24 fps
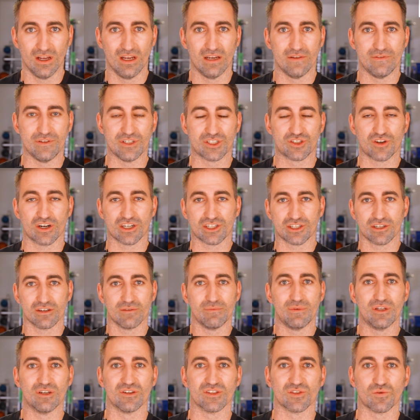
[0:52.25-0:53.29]
If you structure your
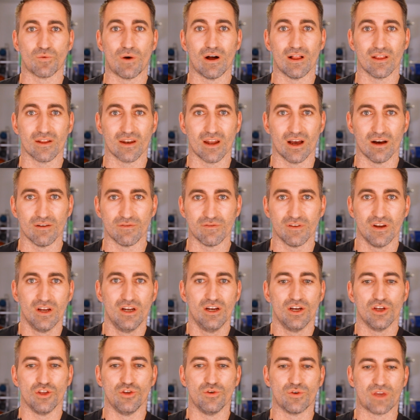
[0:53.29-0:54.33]
meals well enough,
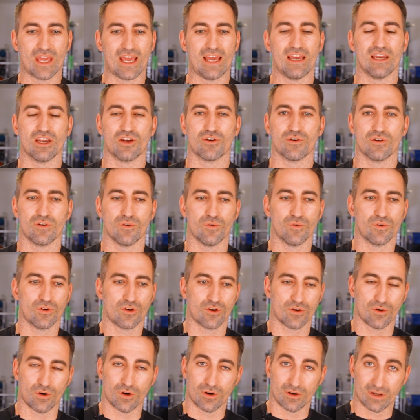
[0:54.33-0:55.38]
you can
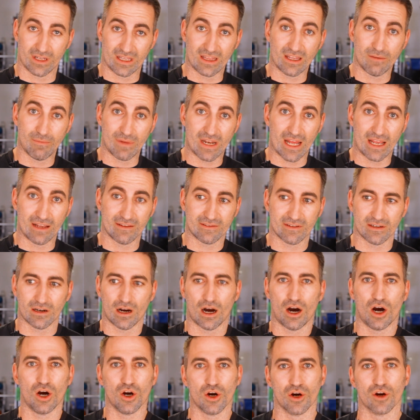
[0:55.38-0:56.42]
eliminate
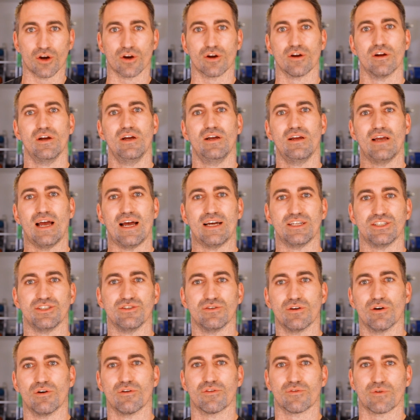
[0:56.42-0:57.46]
hunger as you
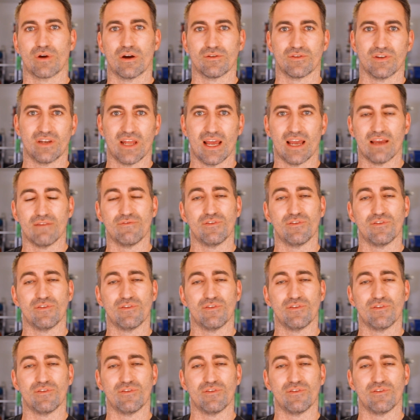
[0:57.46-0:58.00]
go throughout the day.